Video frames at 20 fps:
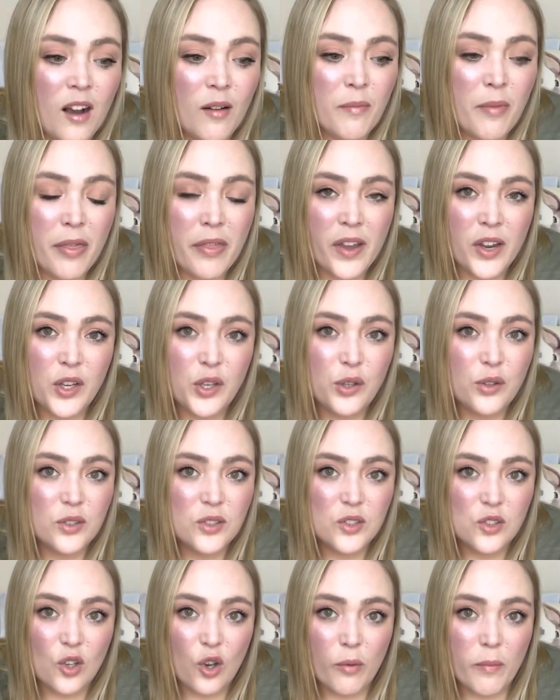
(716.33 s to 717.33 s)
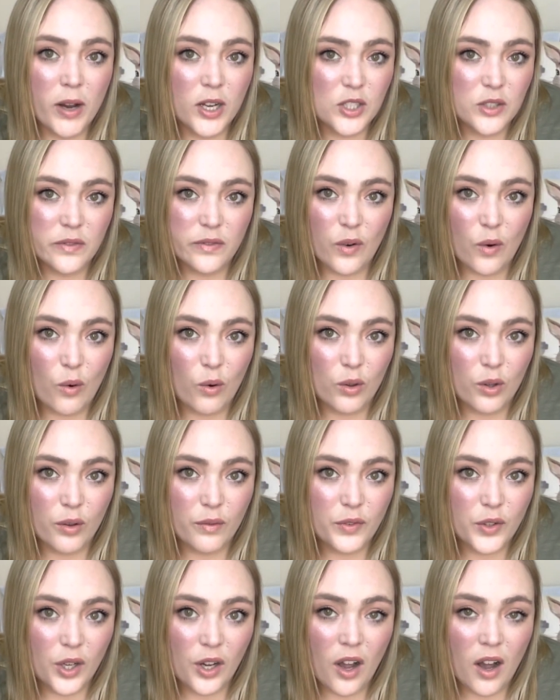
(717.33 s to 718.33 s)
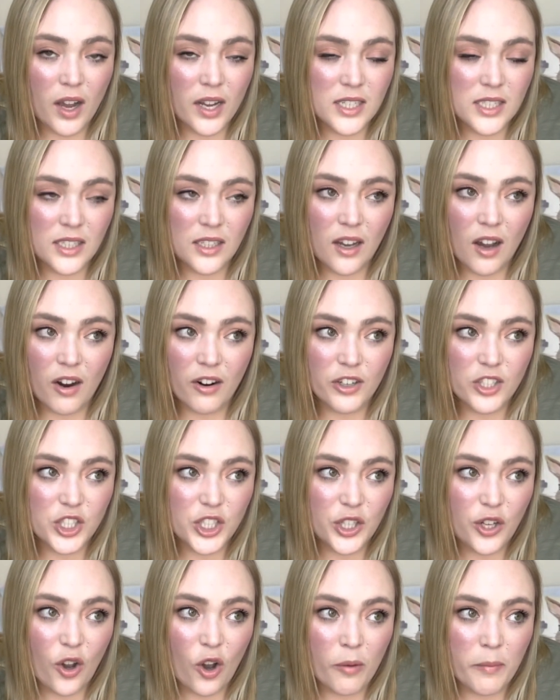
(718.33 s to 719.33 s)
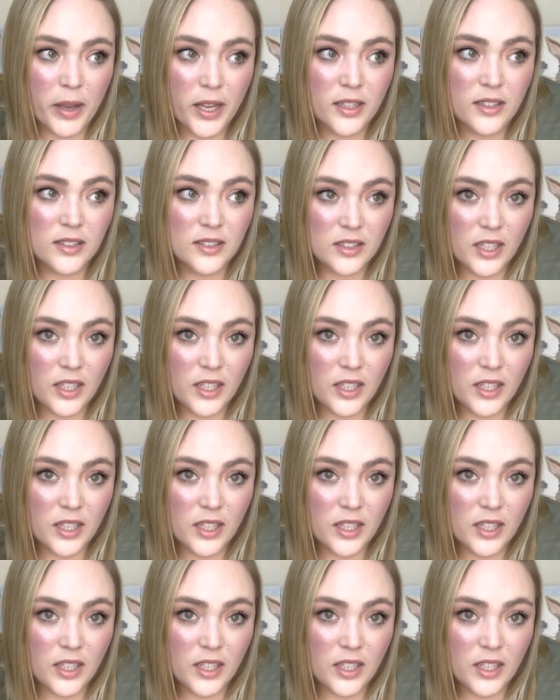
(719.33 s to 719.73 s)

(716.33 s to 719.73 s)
Thank you so much for all of your kind, encouraging comments.